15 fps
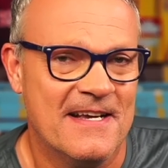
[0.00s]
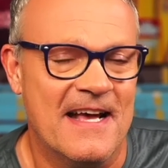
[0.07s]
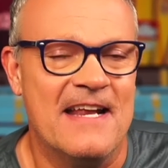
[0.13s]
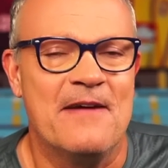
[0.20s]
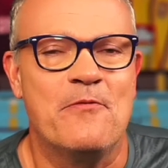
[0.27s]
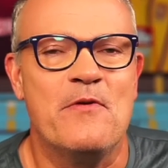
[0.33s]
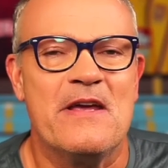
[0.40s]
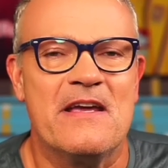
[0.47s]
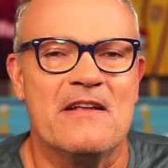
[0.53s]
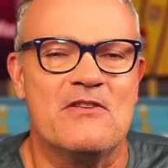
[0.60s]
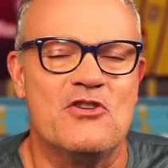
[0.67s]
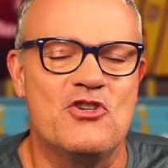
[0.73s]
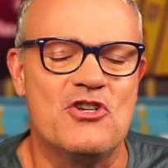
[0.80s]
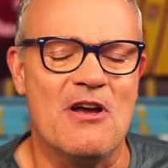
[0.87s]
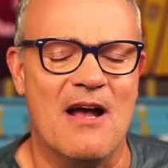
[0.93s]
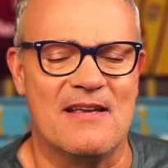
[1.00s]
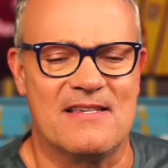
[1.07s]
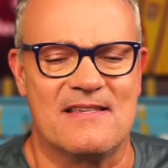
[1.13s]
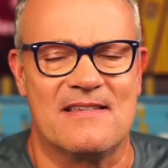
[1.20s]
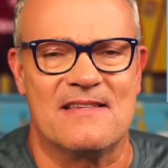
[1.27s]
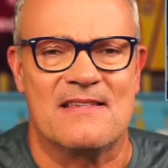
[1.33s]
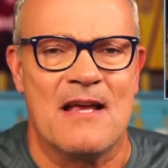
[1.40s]
And if we could
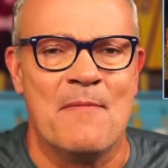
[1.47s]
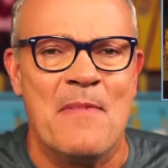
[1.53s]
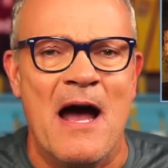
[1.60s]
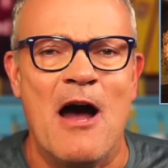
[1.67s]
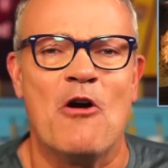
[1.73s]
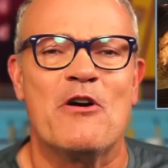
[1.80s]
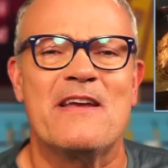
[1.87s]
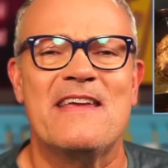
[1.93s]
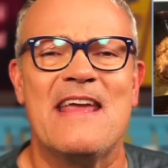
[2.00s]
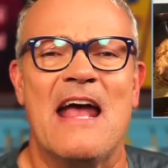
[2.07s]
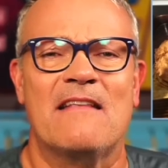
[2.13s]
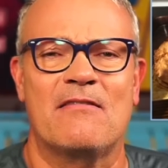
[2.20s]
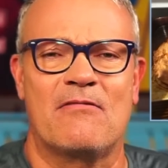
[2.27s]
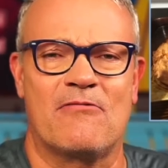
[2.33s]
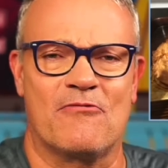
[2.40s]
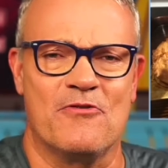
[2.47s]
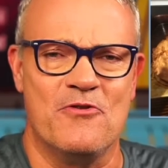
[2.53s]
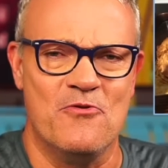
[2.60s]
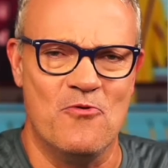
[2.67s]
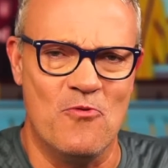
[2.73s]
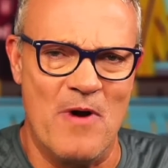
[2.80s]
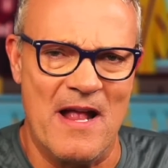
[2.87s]
just somehow get
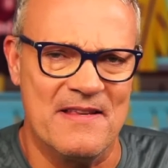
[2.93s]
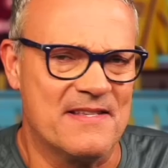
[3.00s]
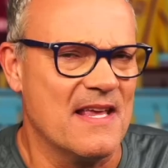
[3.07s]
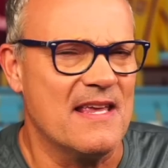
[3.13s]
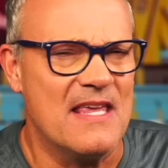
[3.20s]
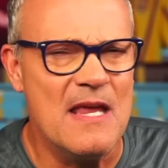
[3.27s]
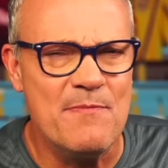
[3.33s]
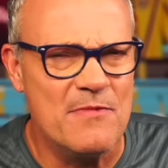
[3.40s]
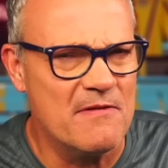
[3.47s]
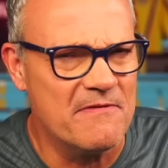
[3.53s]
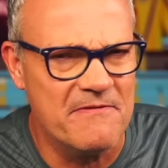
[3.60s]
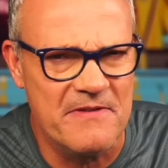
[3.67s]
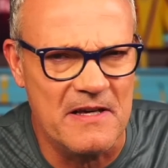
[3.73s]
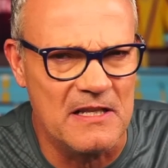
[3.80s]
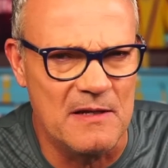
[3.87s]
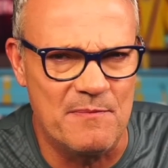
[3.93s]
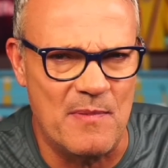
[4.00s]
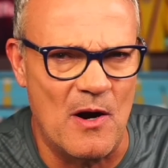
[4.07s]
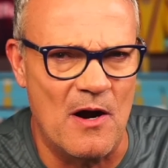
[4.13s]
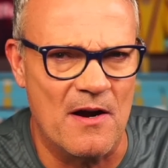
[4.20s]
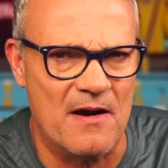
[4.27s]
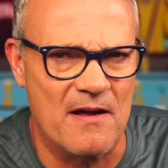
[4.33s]
through Wednesday, keep the Villa
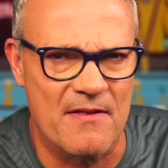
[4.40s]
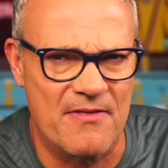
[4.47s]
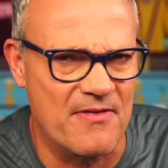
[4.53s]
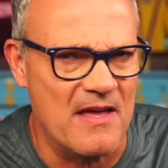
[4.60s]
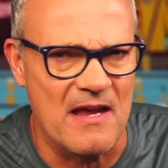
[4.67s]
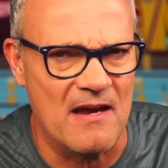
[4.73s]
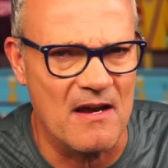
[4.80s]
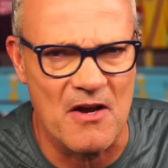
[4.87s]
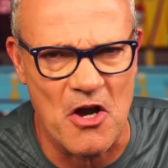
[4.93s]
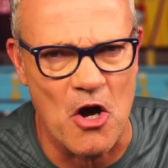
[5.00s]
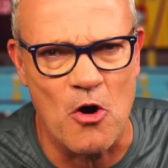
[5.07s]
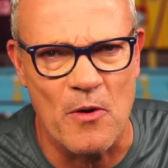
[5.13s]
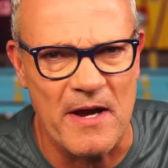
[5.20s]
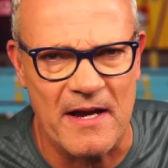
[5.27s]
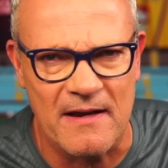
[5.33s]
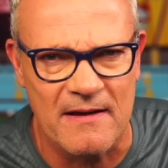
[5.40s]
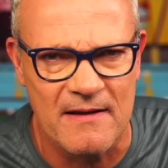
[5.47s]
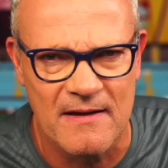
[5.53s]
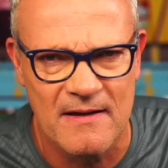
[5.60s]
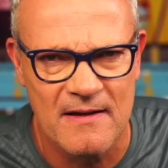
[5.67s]
Park thing going,